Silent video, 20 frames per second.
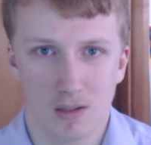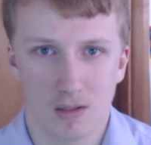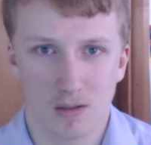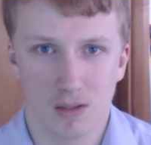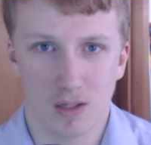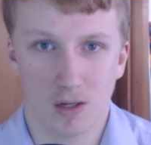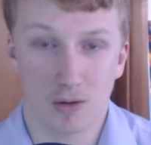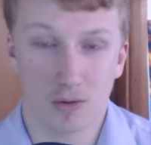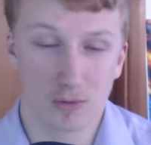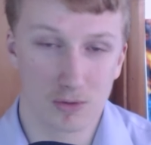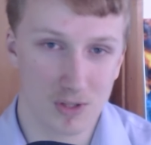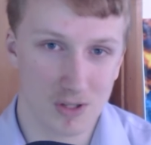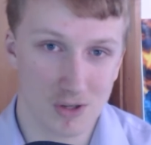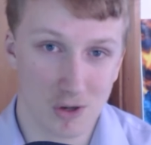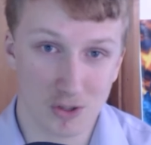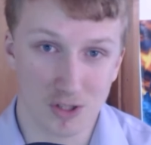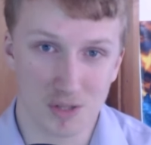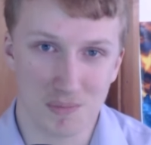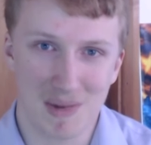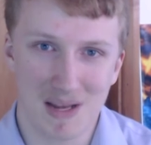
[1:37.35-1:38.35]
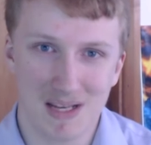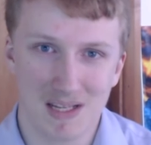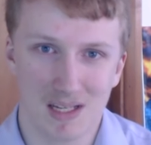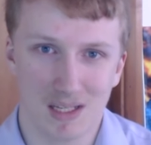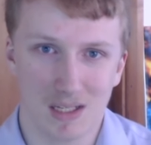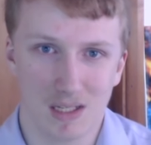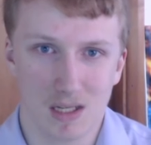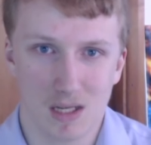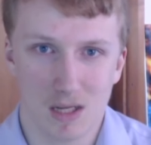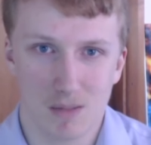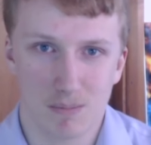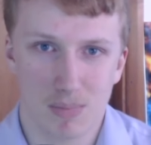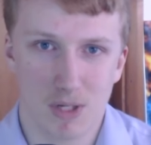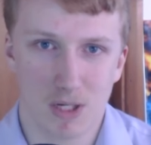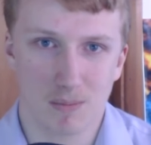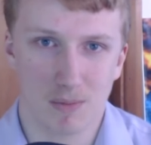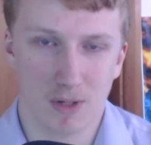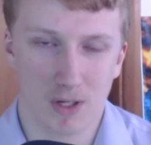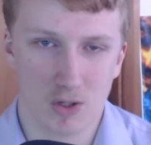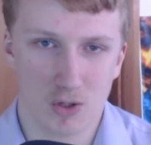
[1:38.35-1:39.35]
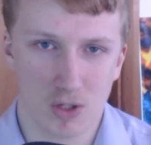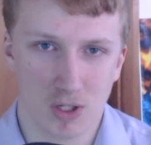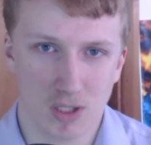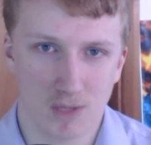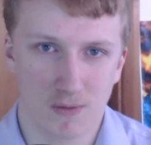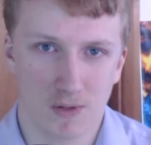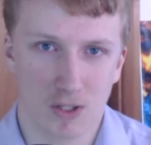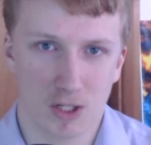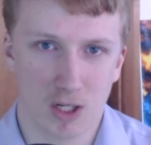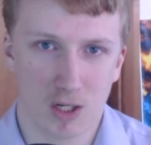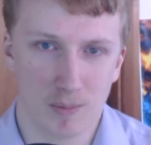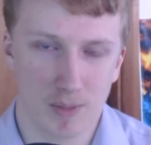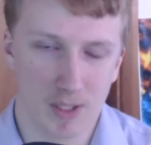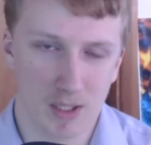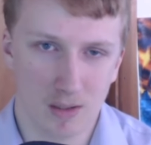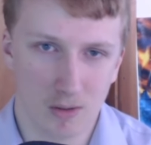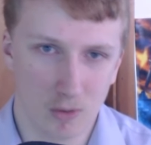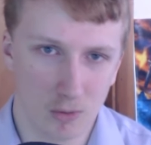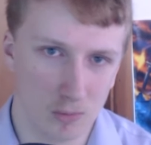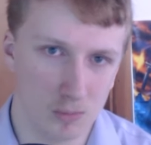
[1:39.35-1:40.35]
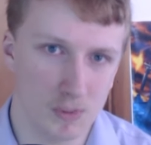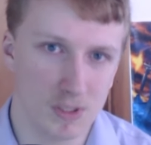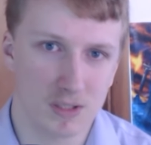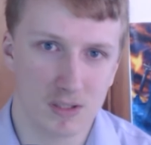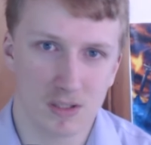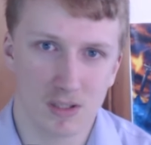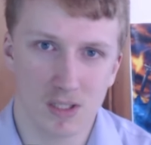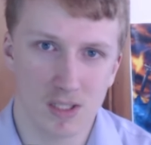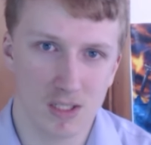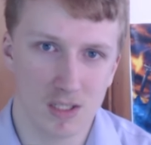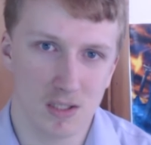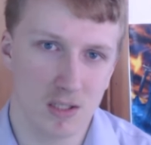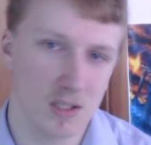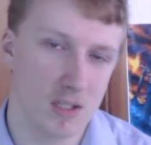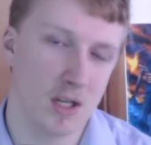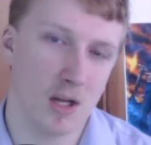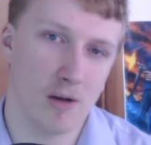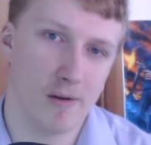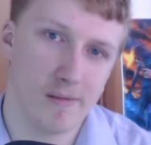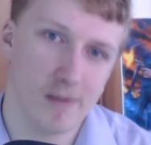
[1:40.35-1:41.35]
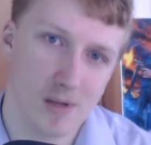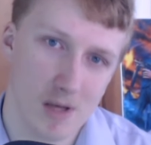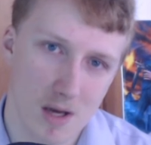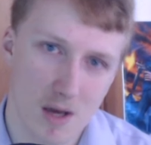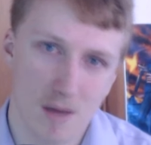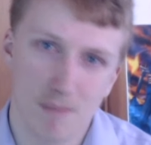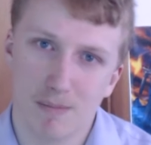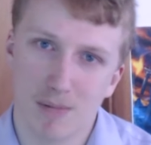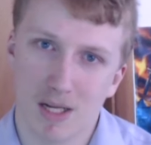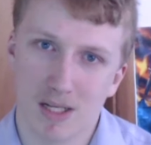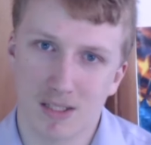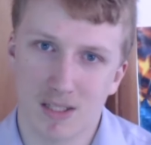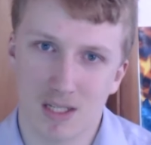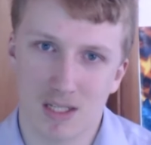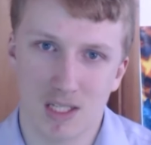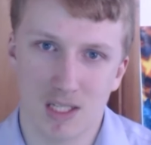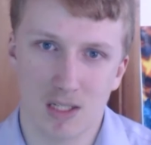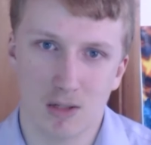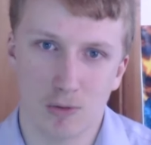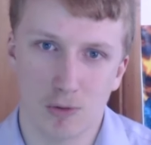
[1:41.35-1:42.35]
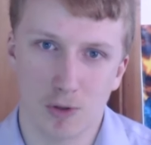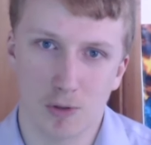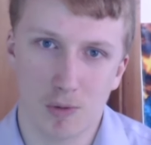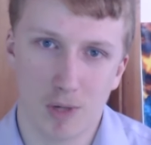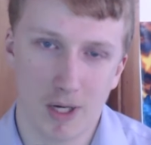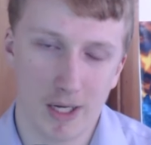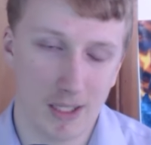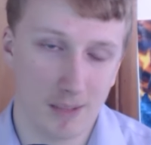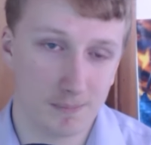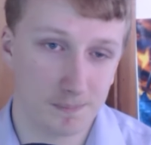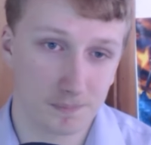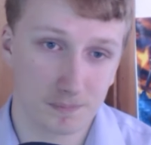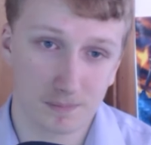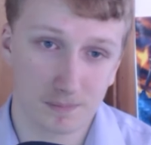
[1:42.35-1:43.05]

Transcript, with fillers: You know, also Otamendi, big money transfer coming in. Oh, this season, you know, Man City all the way.